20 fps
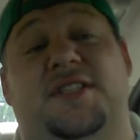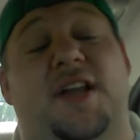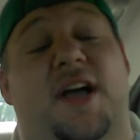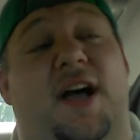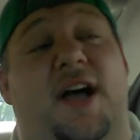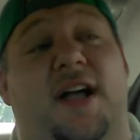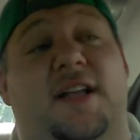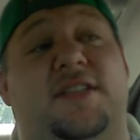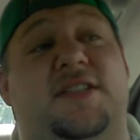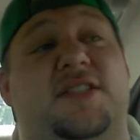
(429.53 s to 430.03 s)

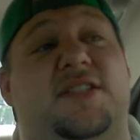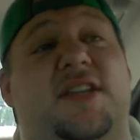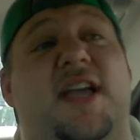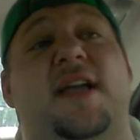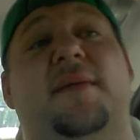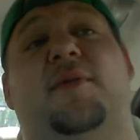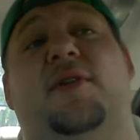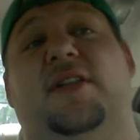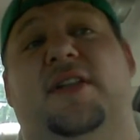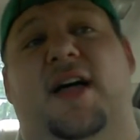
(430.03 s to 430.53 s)
uh,
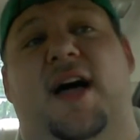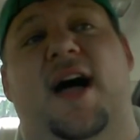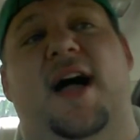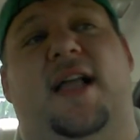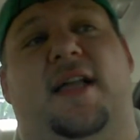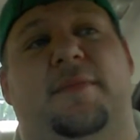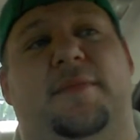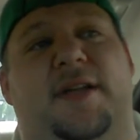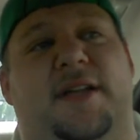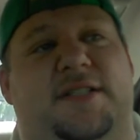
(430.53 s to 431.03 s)
stable
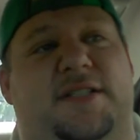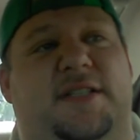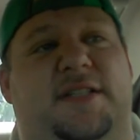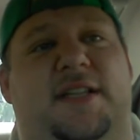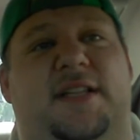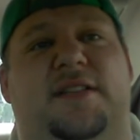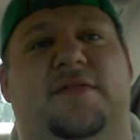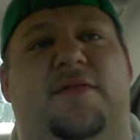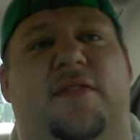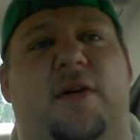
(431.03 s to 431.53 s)
lock. I'm guessing
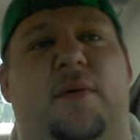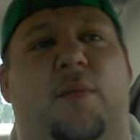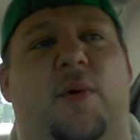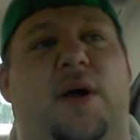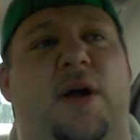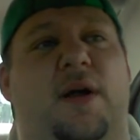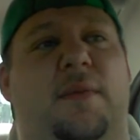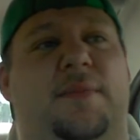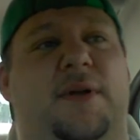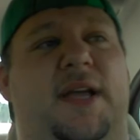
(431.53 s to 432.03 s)
that's
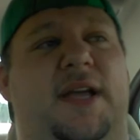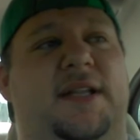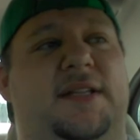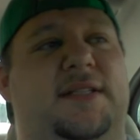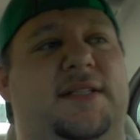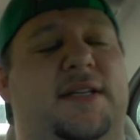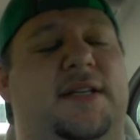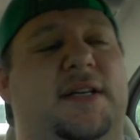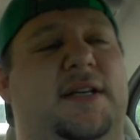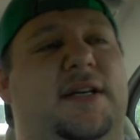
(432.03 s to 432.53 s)
firmware
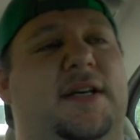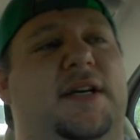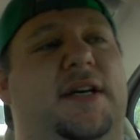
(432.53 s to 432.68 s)
updates.